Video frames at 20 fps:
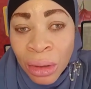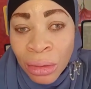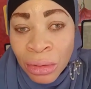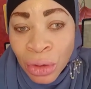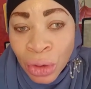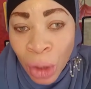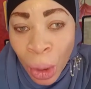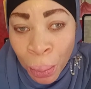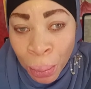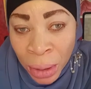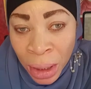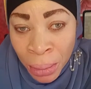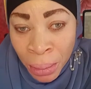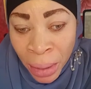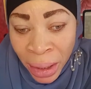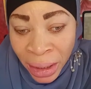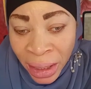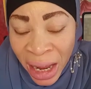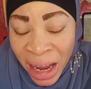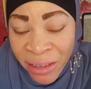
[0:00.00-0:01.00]

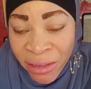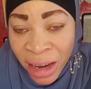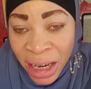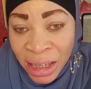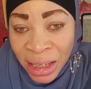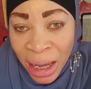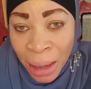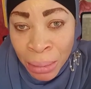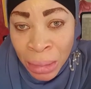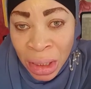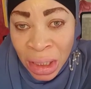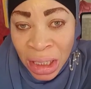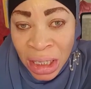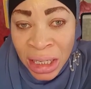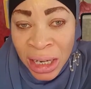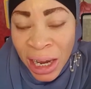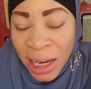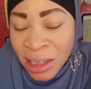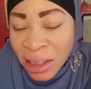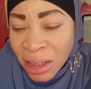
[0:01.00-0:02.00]
supplement like vitamin
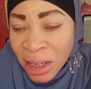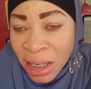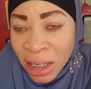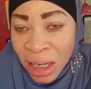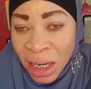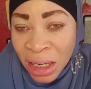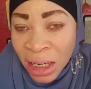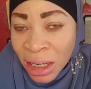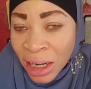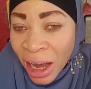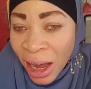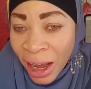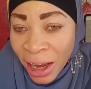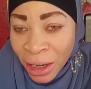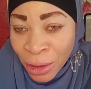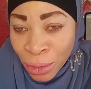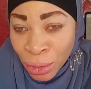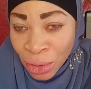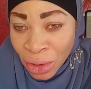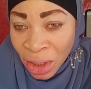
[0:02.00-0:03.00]
C that is taken in
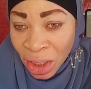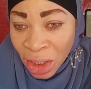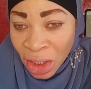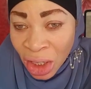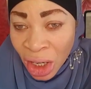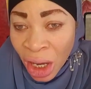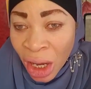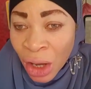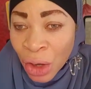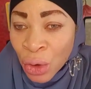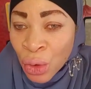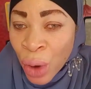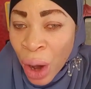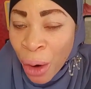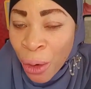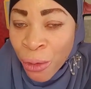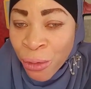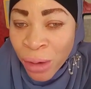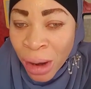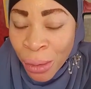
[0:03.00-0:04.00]
high dosage, you
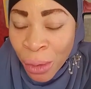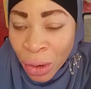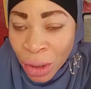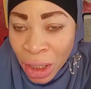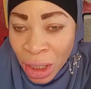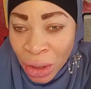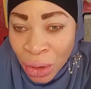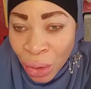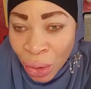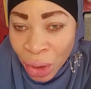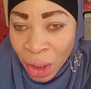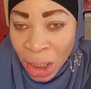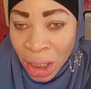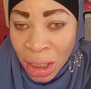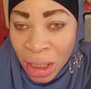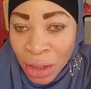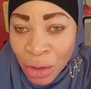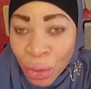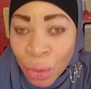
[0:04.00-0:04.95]
are overworking your kidney.